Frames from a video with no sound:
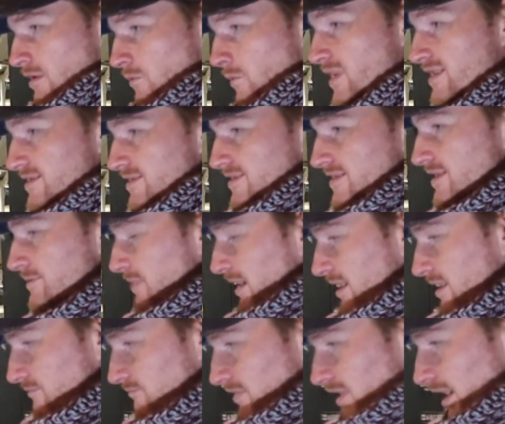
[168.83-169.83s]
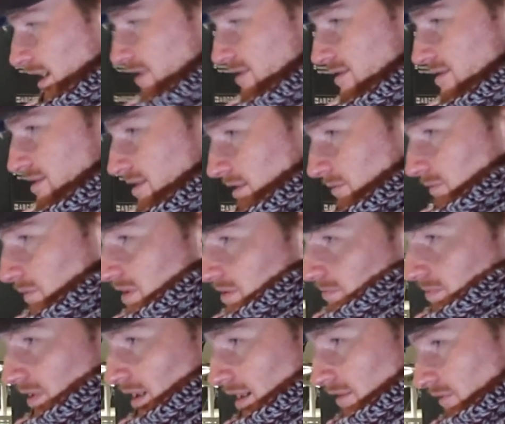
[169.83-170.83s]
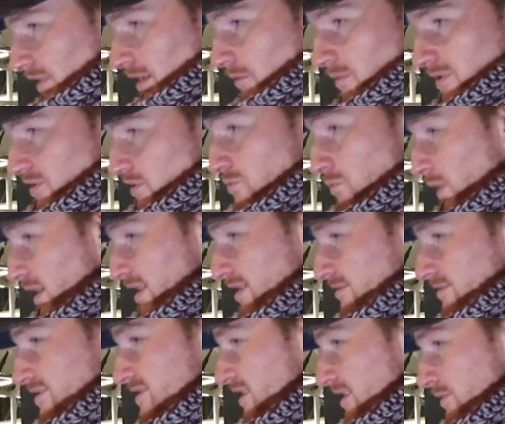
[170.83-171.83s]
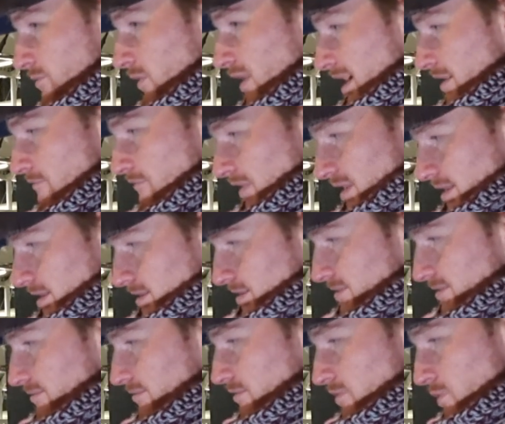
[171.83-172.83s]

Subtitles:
we can sit back and relax and we can be like, right, we'll just wait and see what our fate is and